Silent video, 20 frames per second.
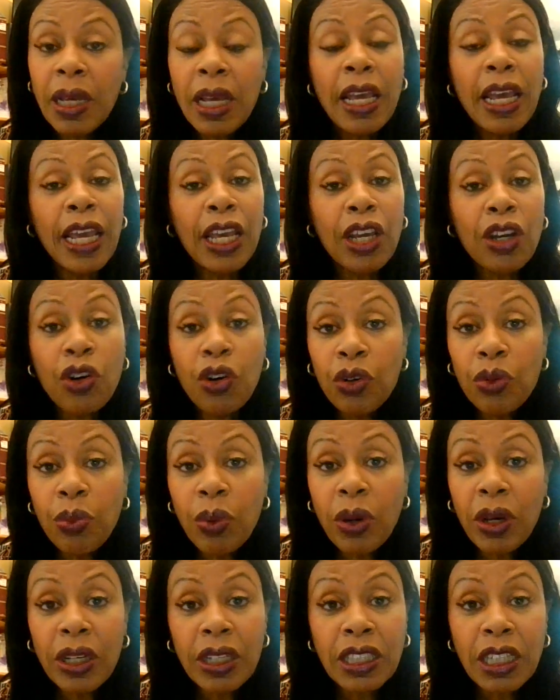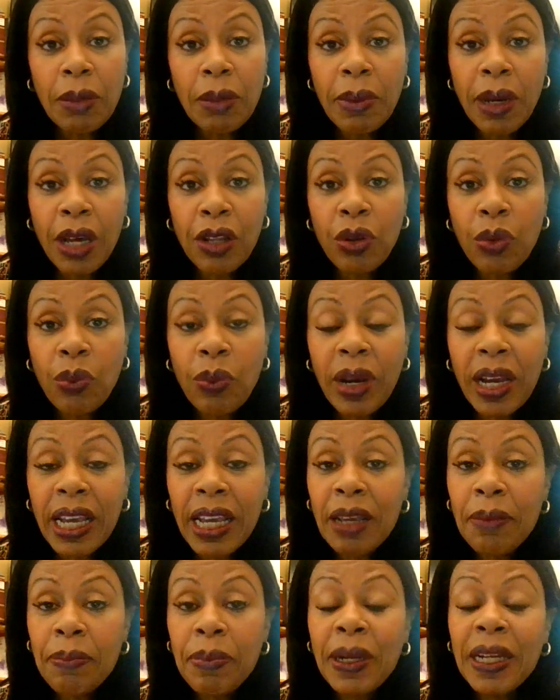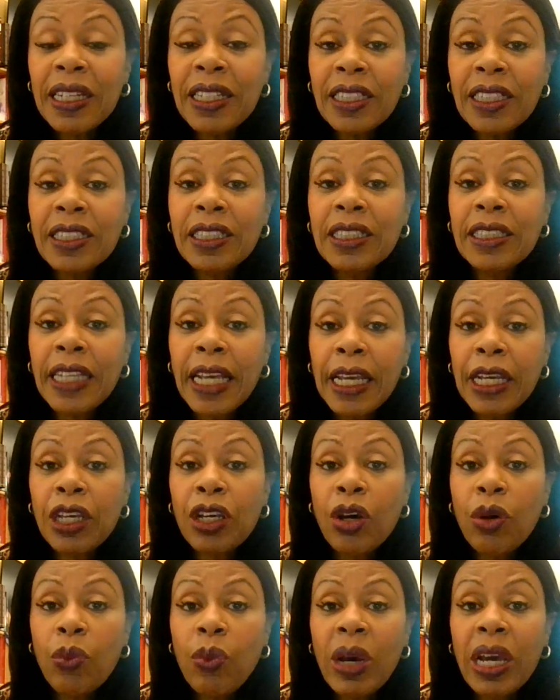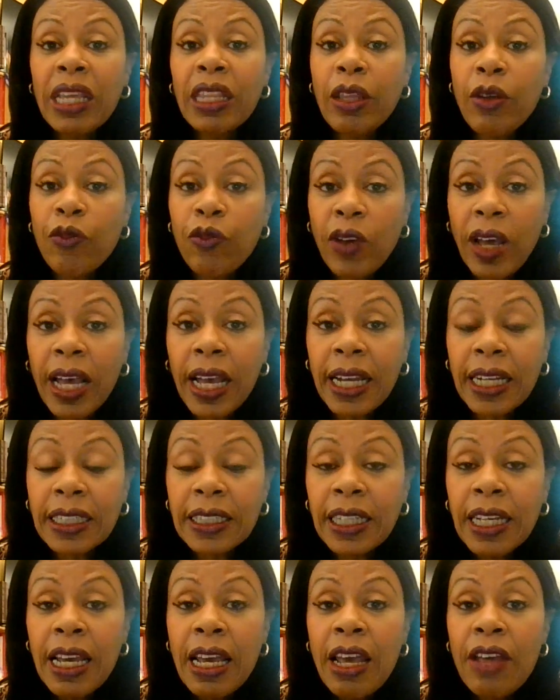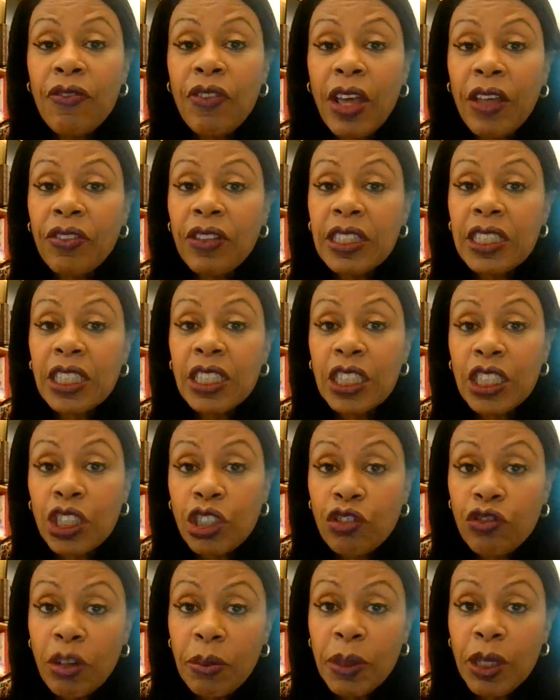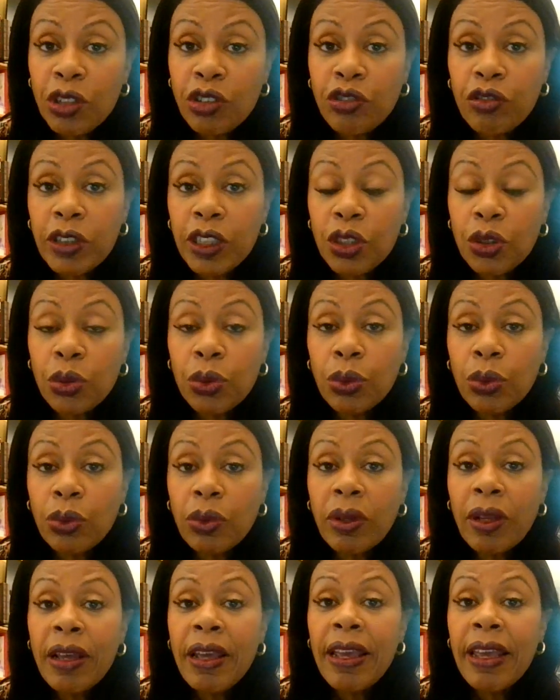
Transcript: It could work some other way, but it doesn't take away the fact that this discriminatory tool